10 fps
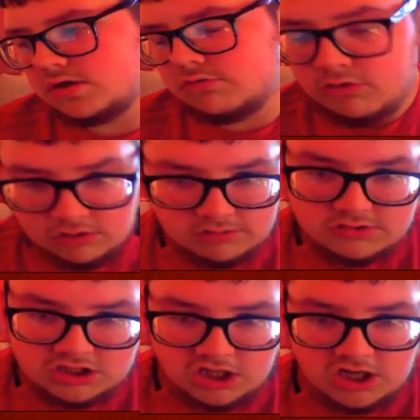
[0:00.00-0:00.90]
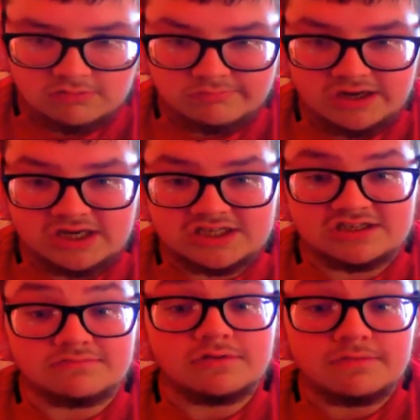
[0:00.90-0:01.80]
No Luke Shaw means
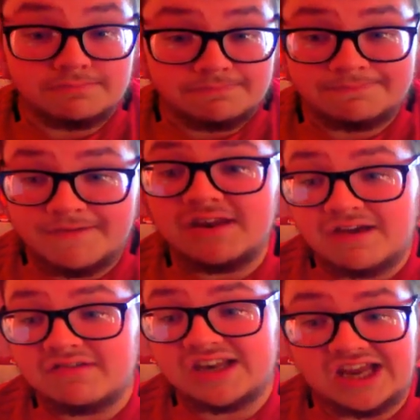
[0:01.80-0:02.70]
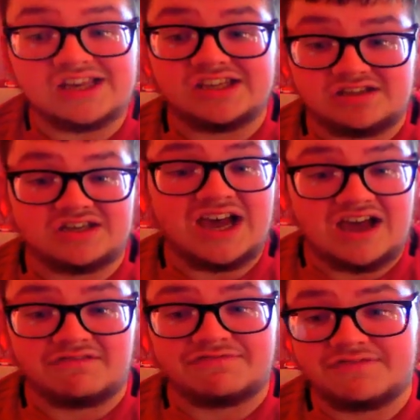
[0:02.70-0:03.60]
that we're very, very likely going to
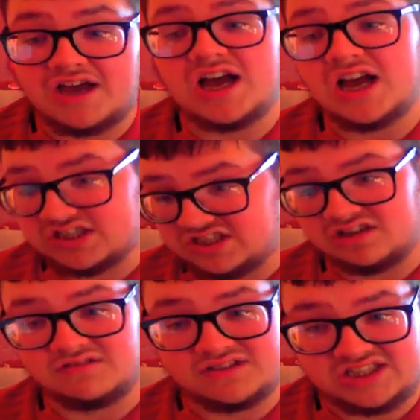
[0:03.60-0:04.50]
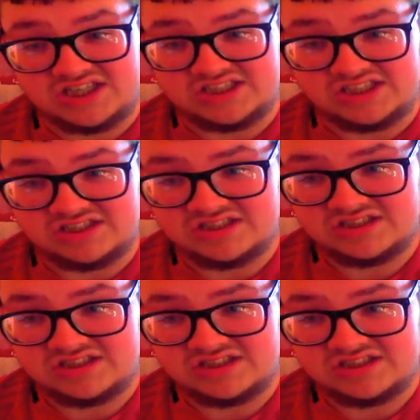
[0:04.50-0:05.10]
have Ashley Young starting.